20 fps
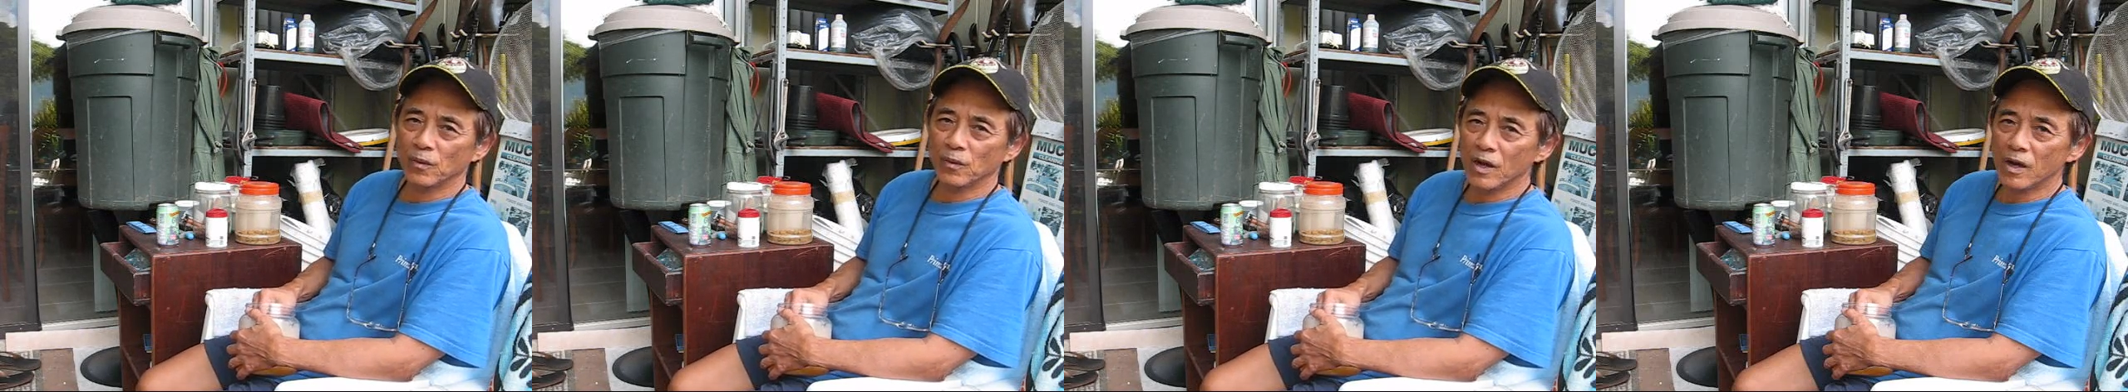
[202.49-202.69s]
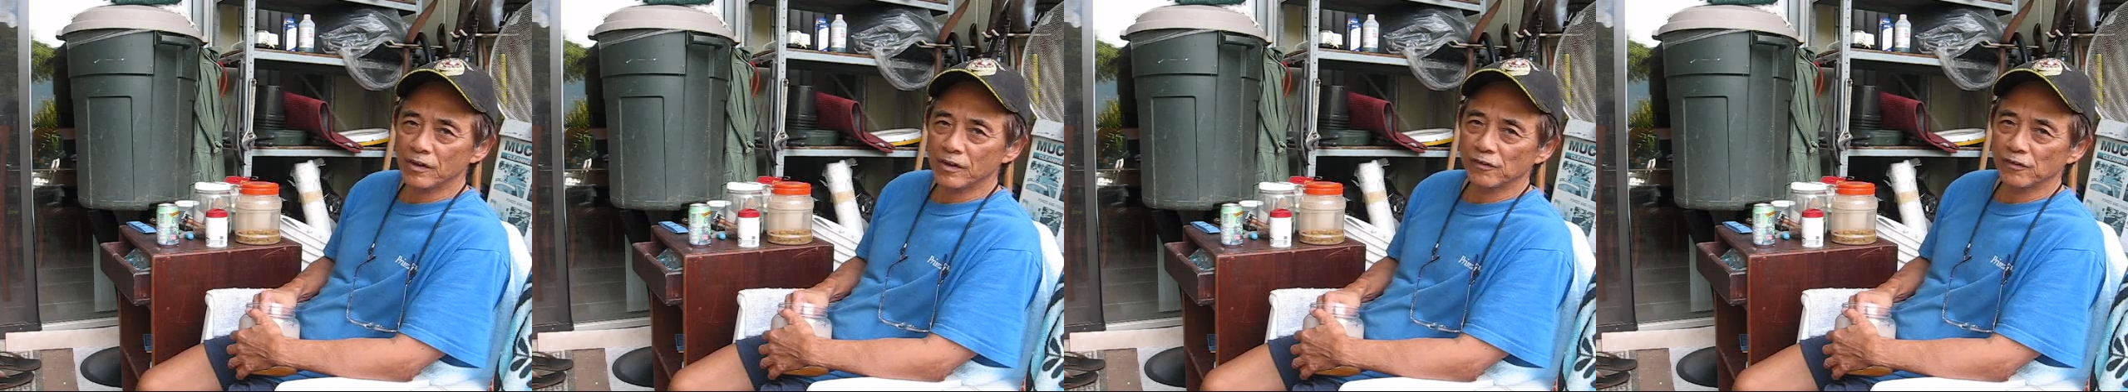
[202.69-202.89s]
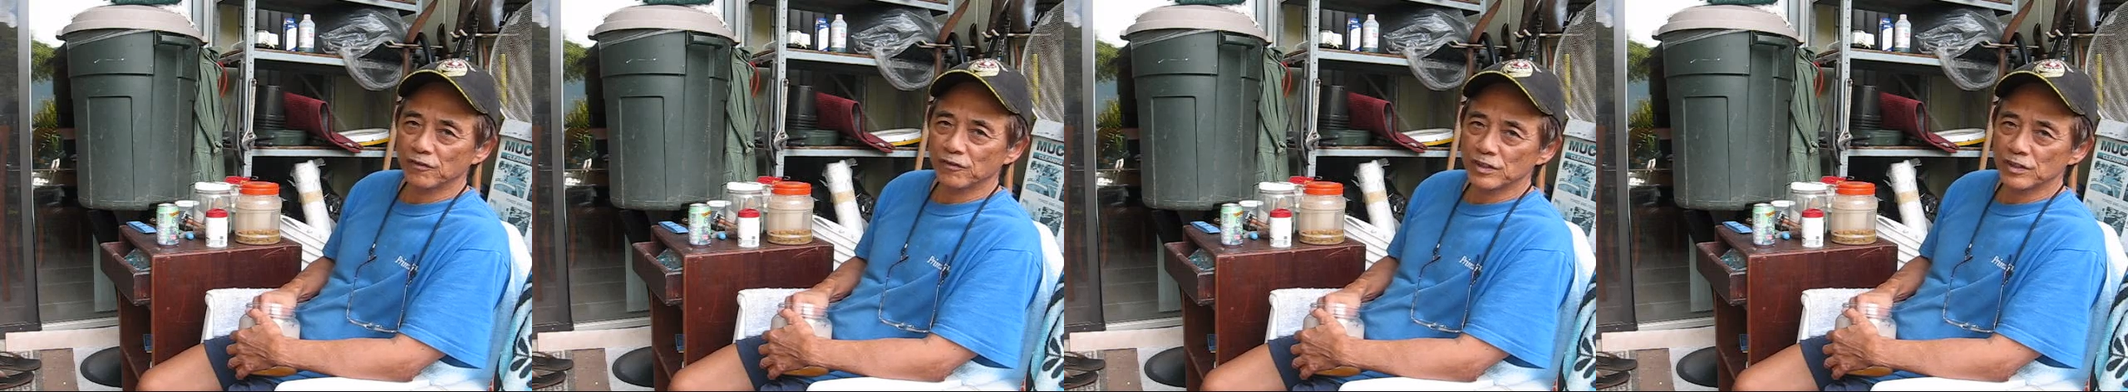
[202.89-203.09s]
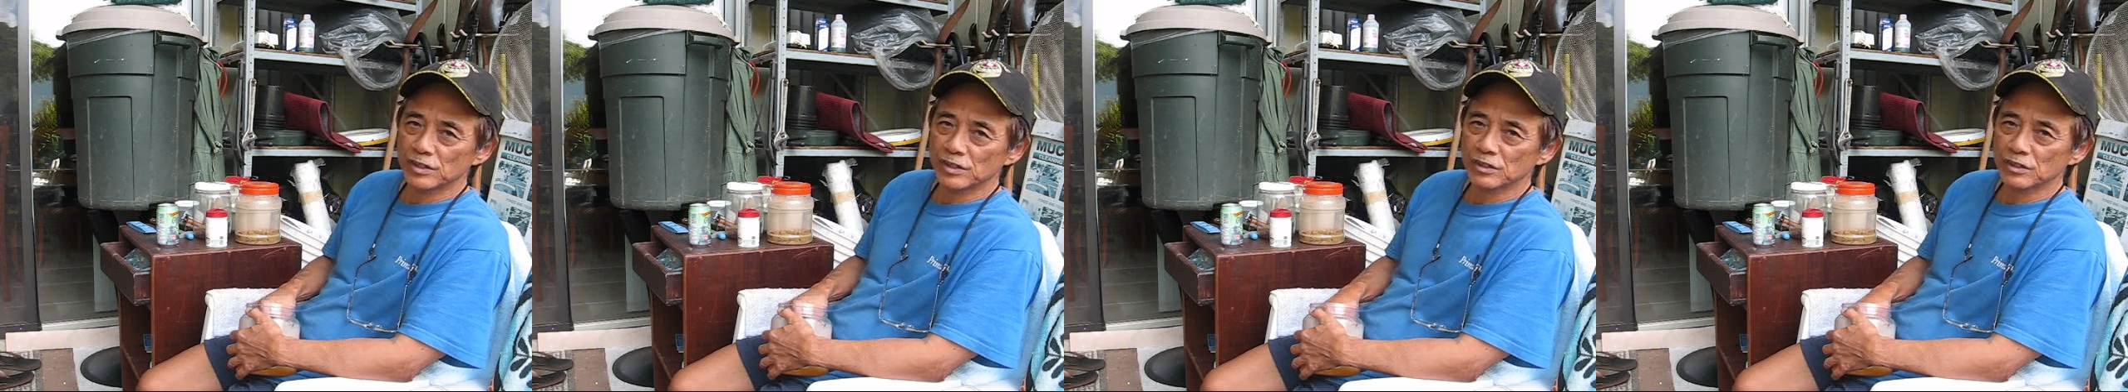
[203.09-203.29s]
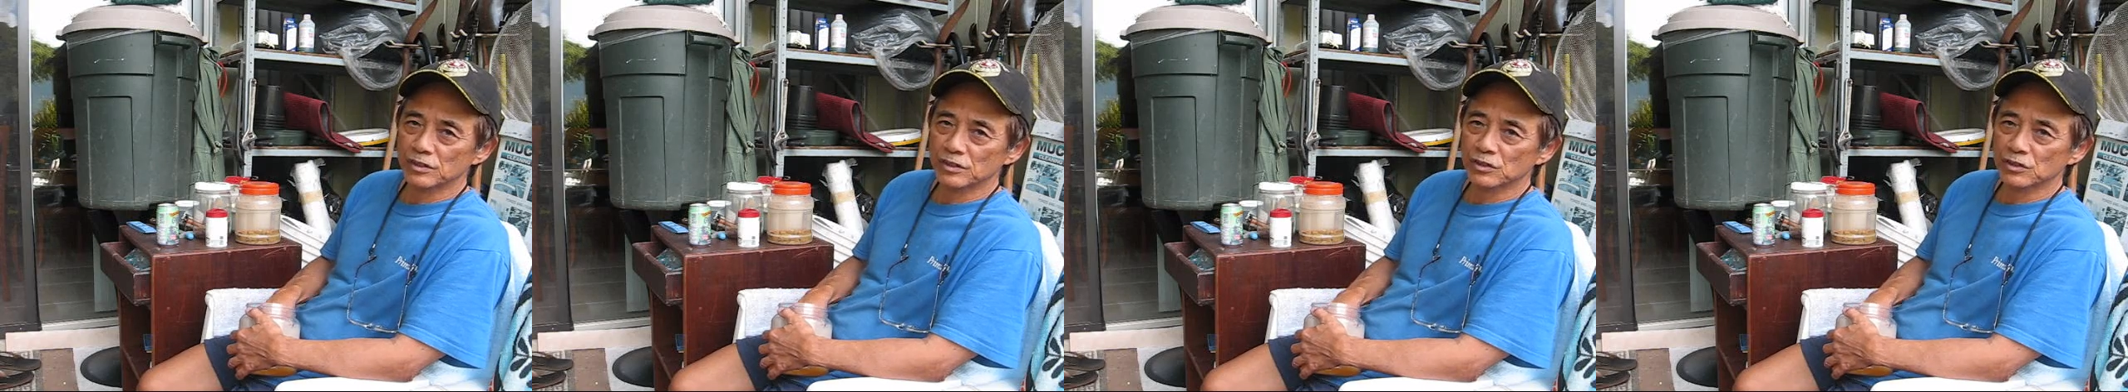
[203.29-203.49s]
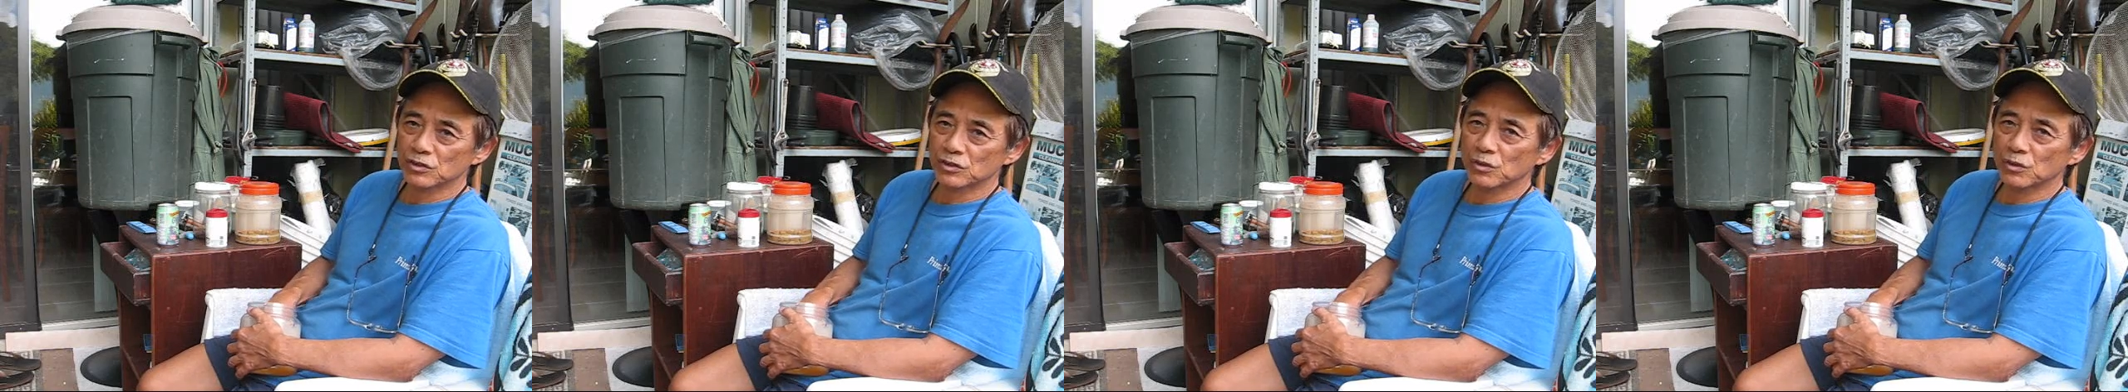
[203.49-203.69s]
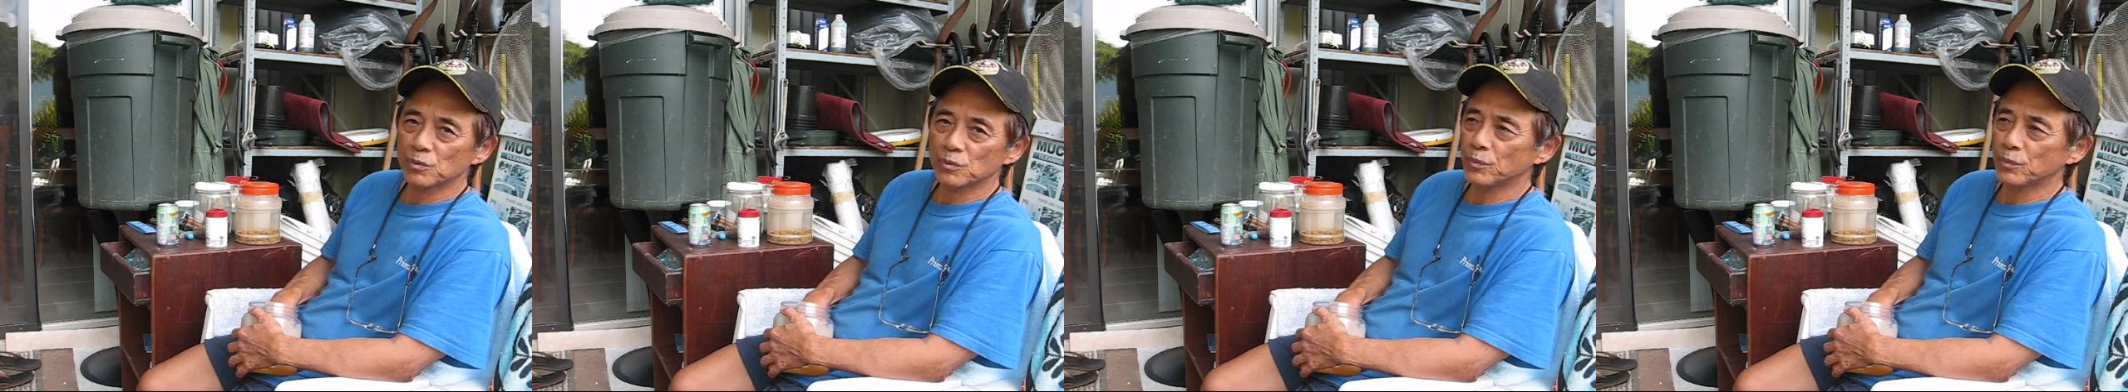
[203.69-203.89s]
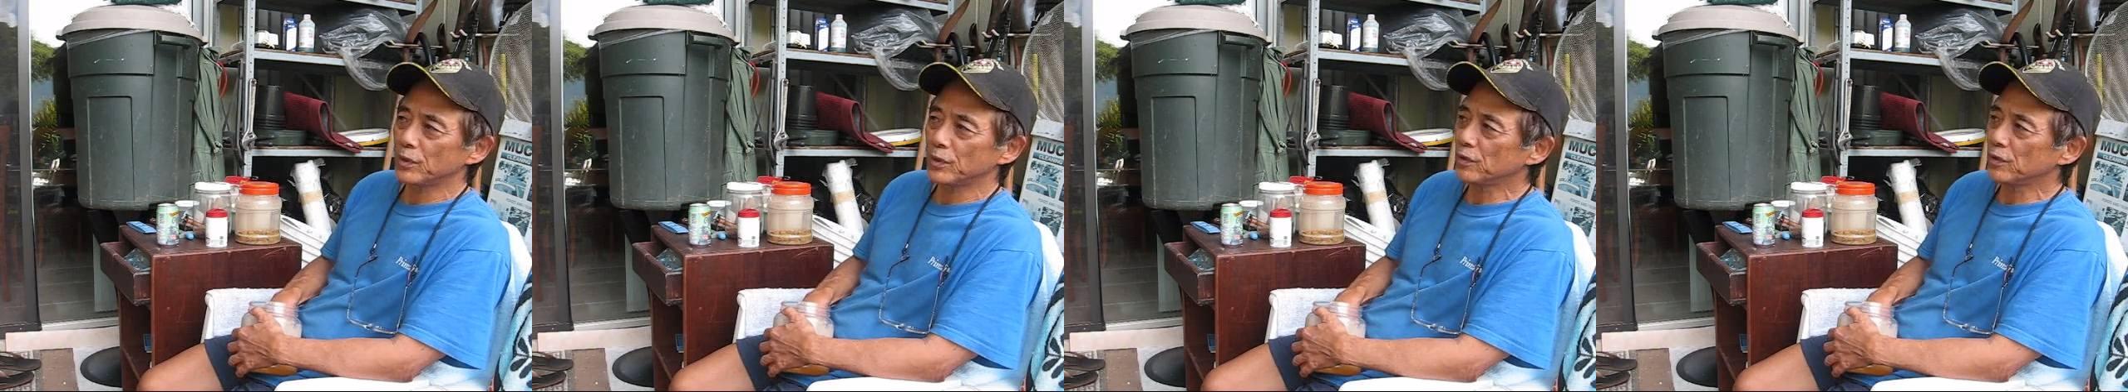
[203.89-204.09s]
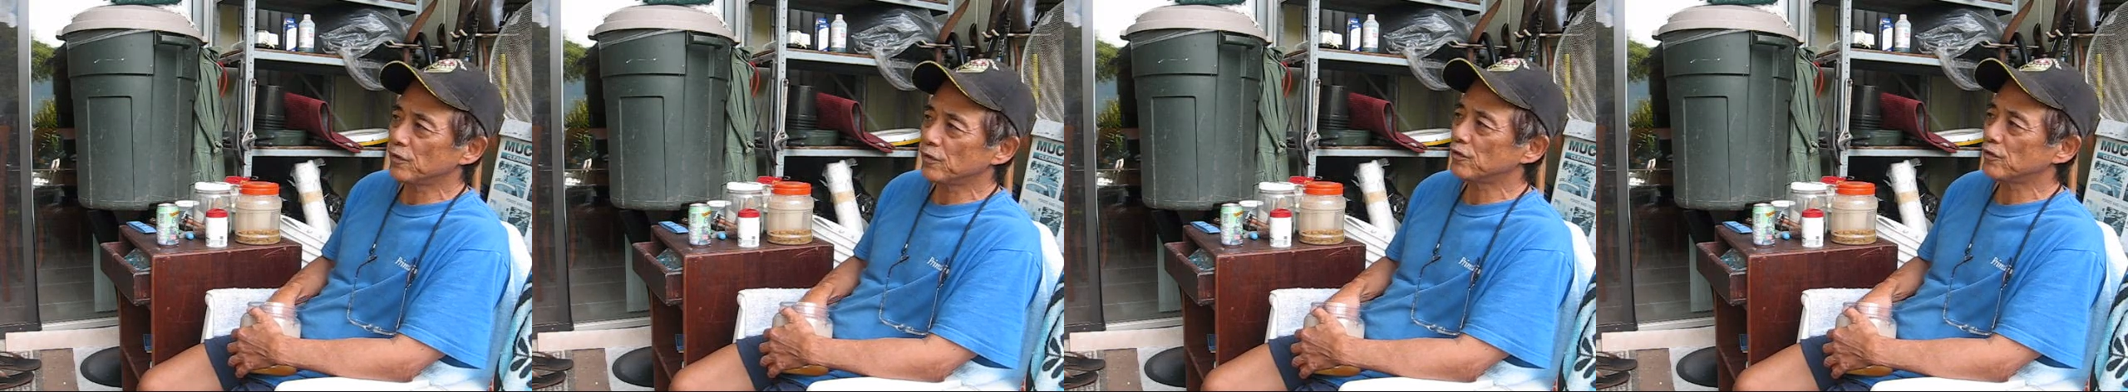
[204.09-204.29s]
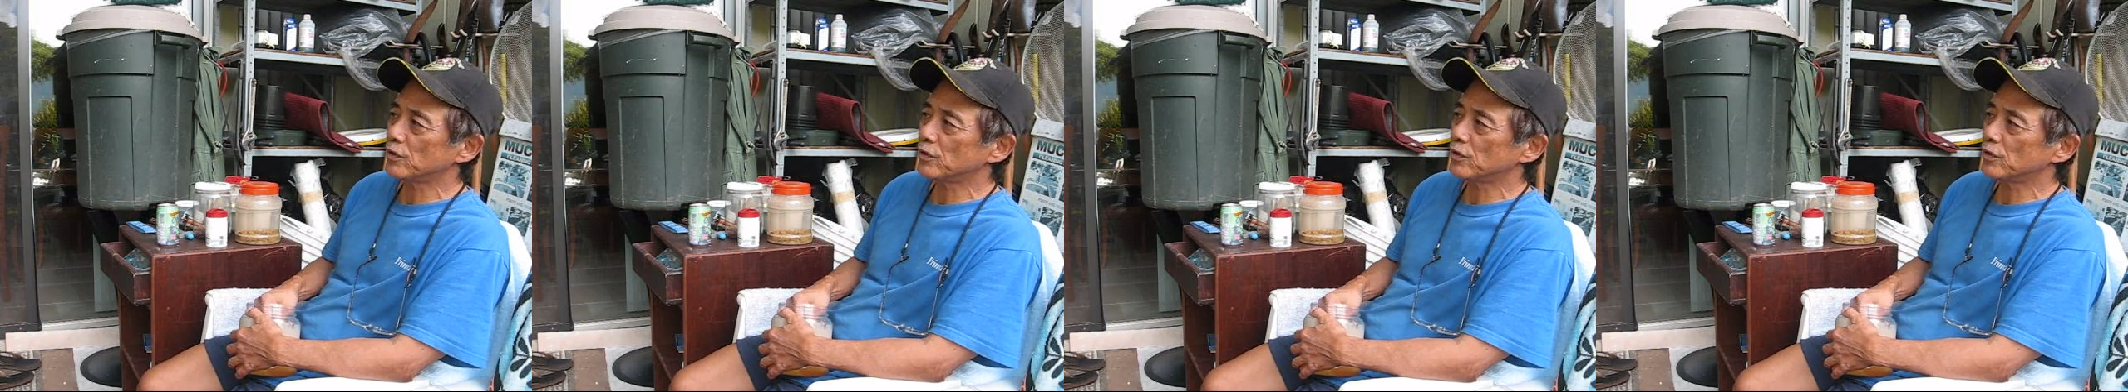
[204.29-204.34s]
wow, your fishes are so beautiful.